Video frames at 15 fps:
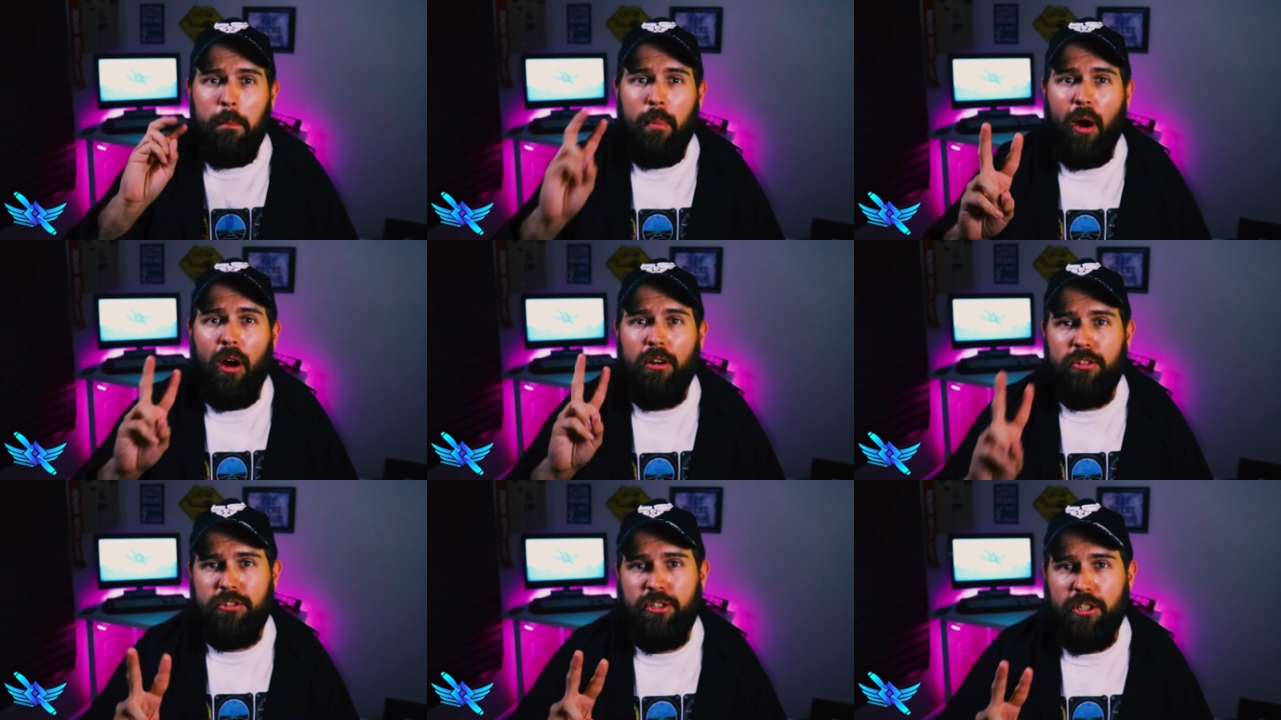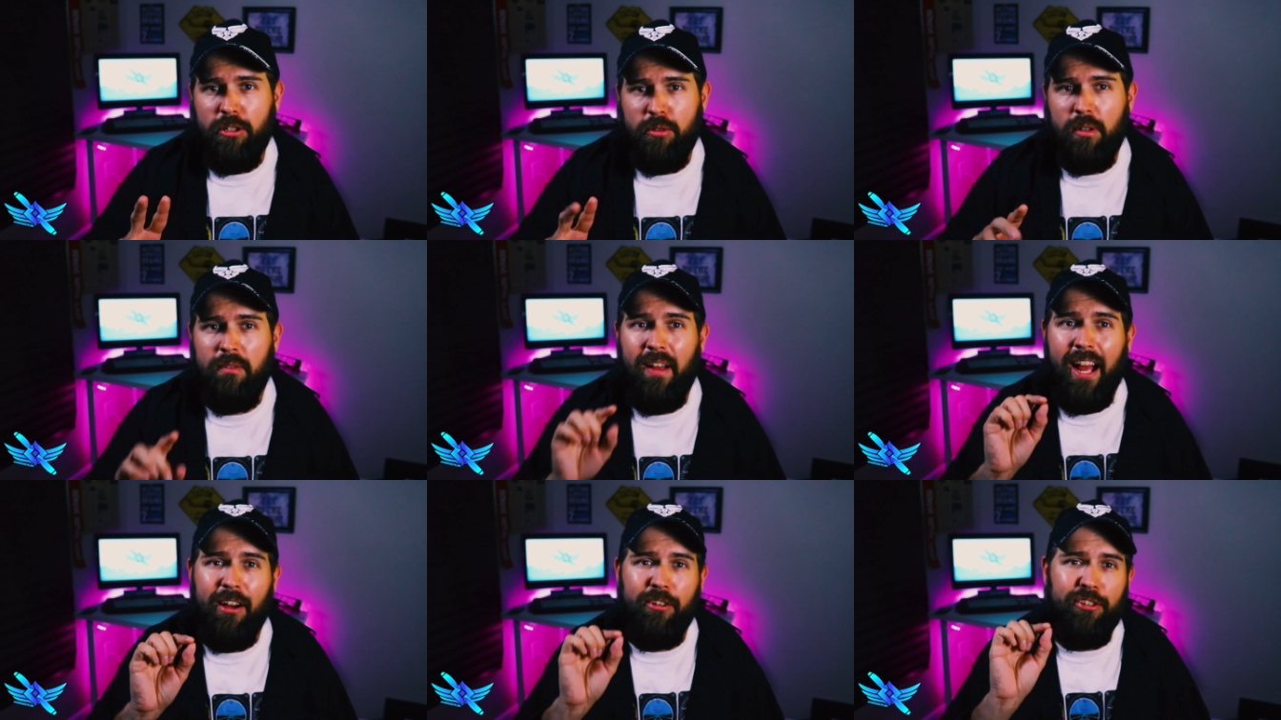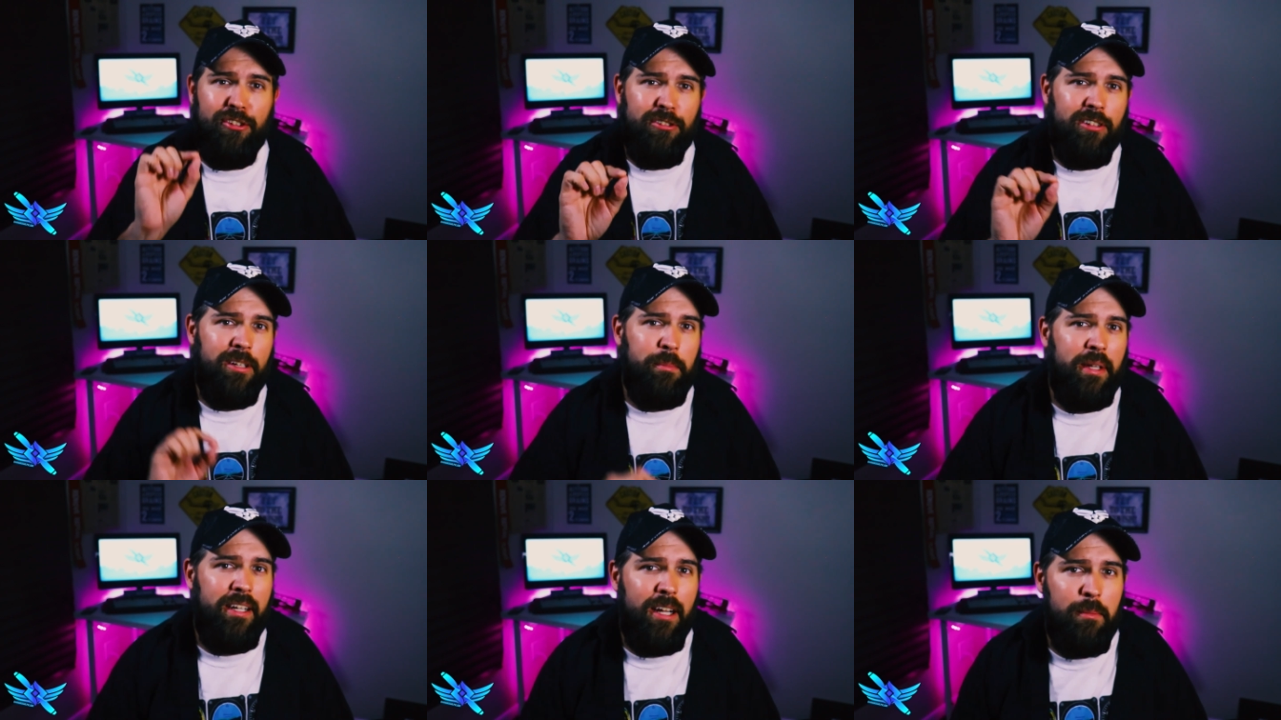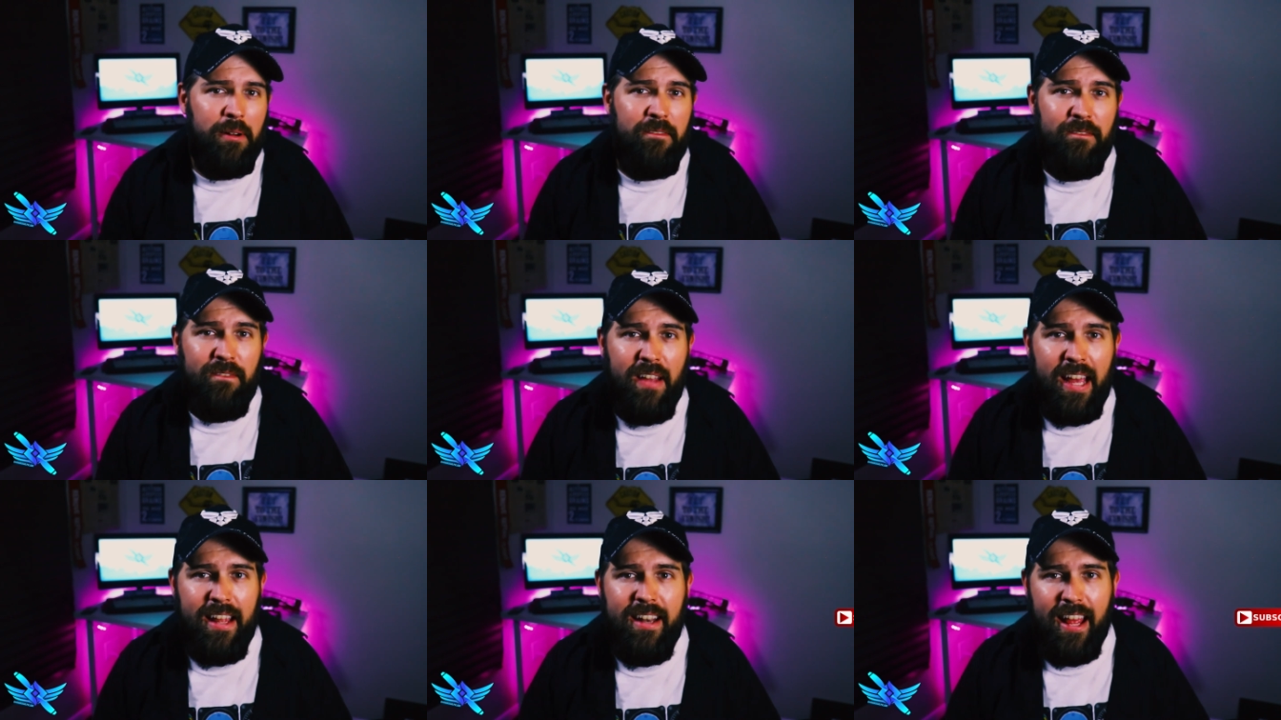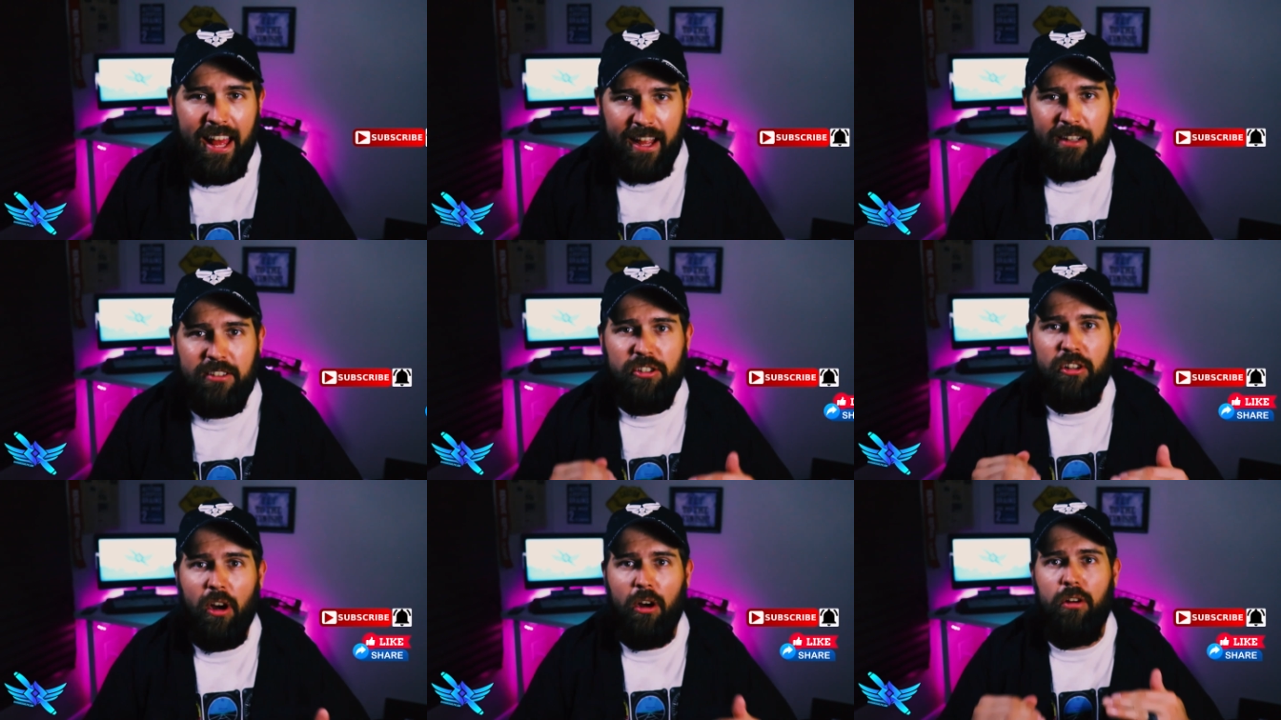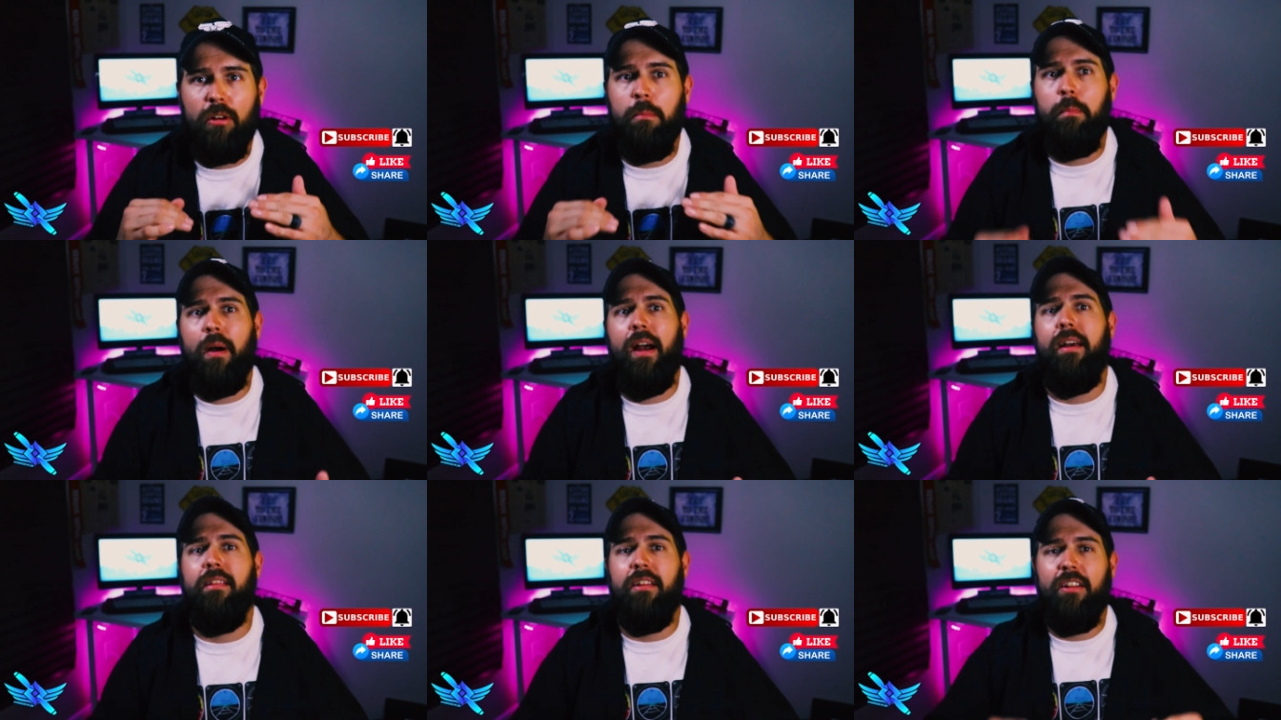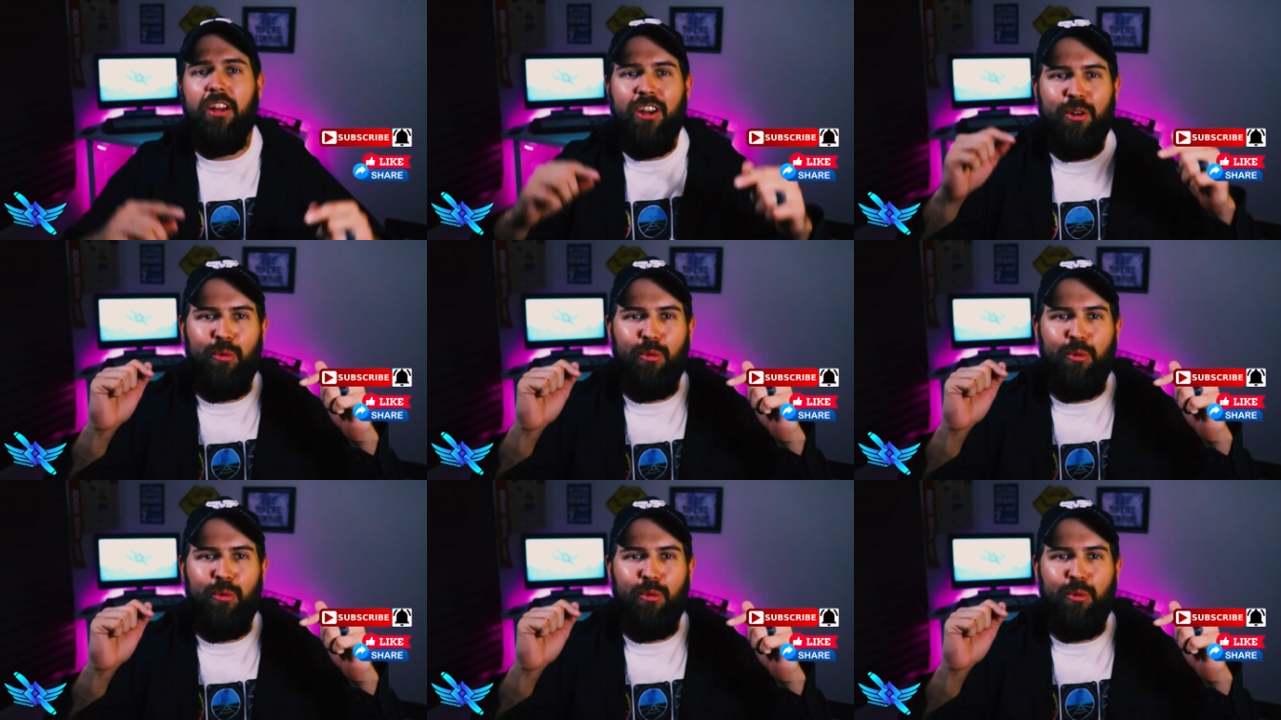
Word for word: part 2 of how you can become a FedEx cargo pilot